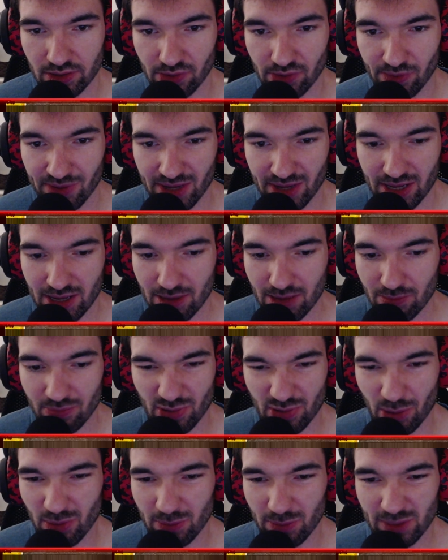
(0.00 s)
You
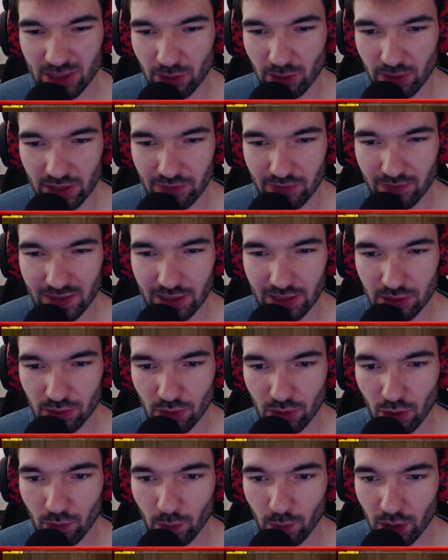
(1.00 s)
probably don't even need to
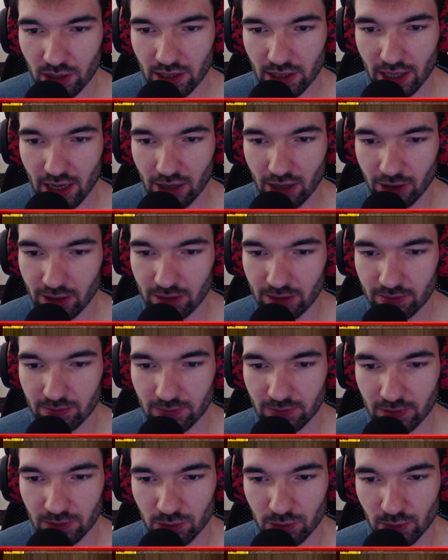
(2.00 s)
know what they are
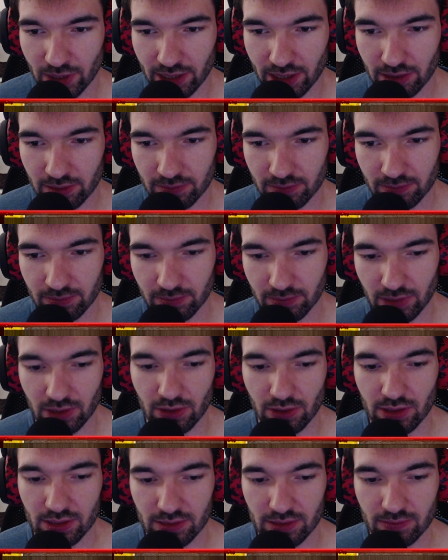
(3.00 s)
doing,
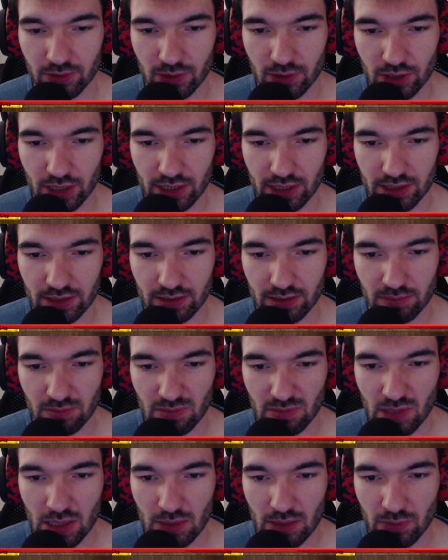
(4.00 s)
because you just
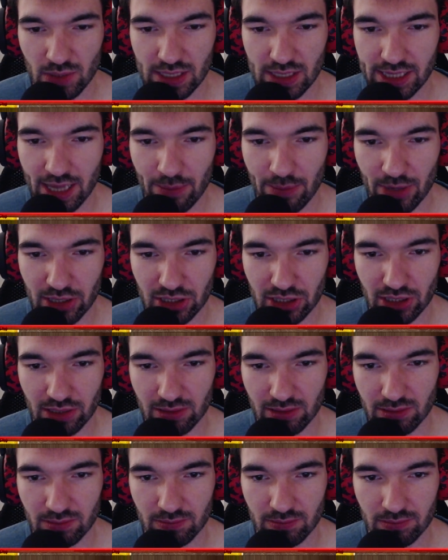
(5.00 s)
deal damage
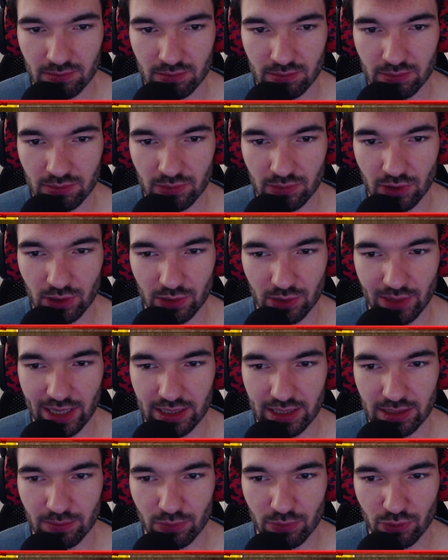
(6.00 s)
and your
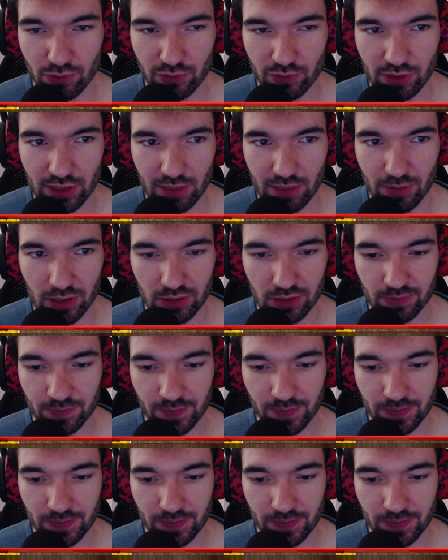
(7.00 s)
traits improve the damage.